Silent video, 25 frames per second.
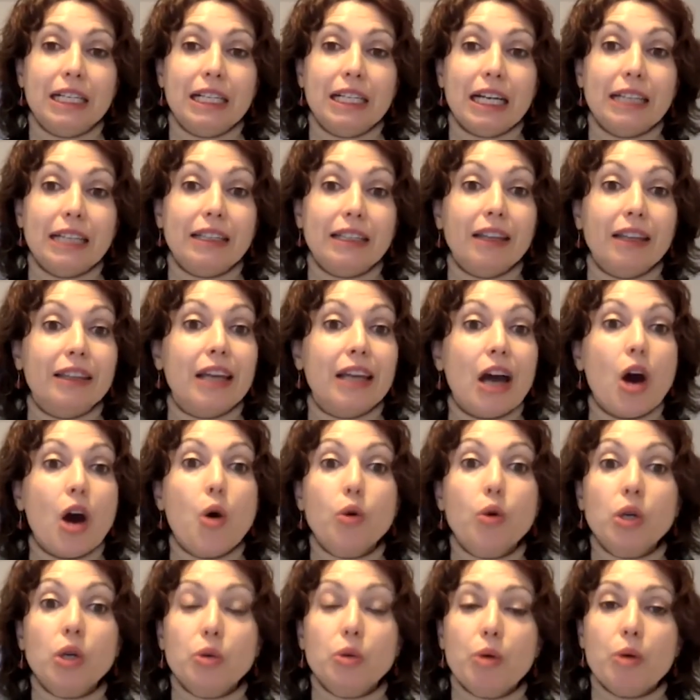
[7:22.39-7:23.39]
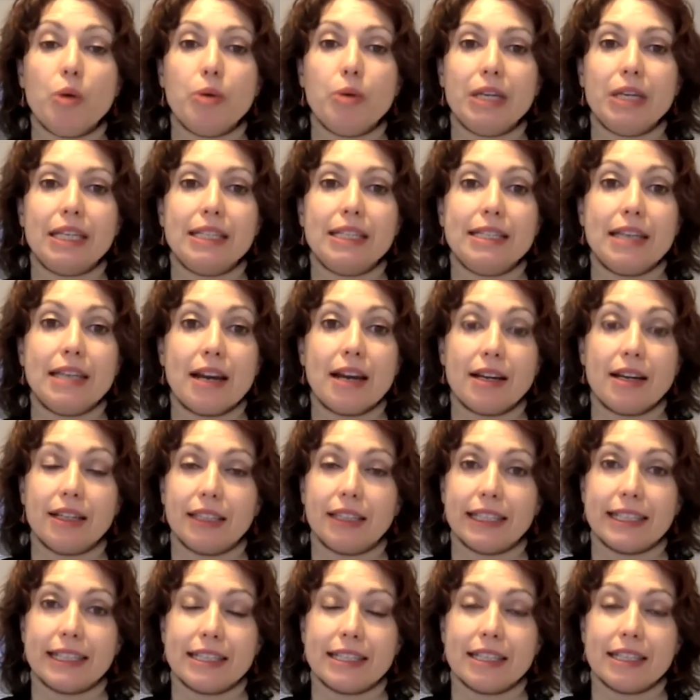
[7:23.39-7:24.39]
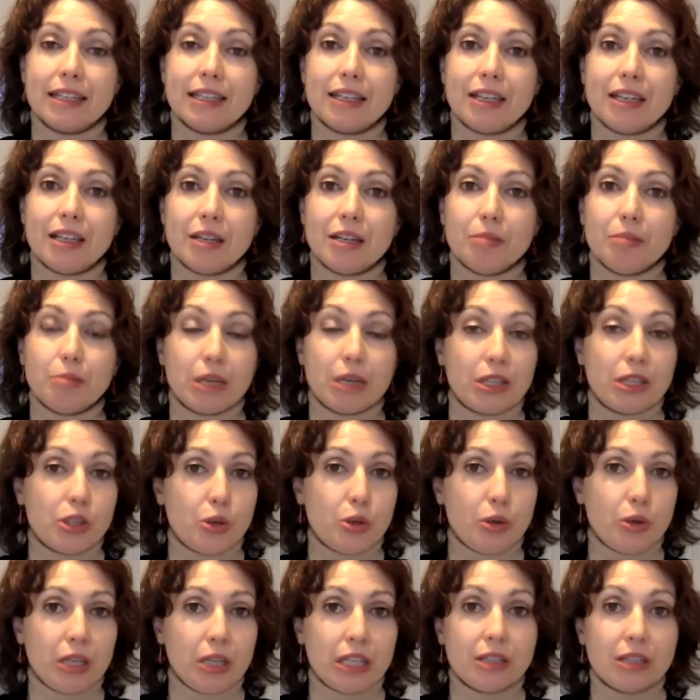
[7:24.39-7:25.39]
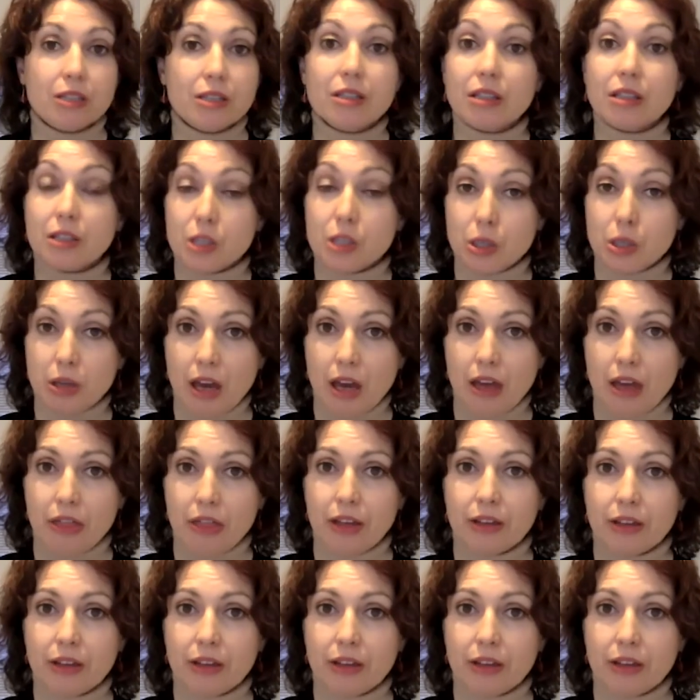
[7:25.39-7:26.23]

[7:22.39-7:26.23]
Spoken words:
and that the only way we can tackle it by doing it together.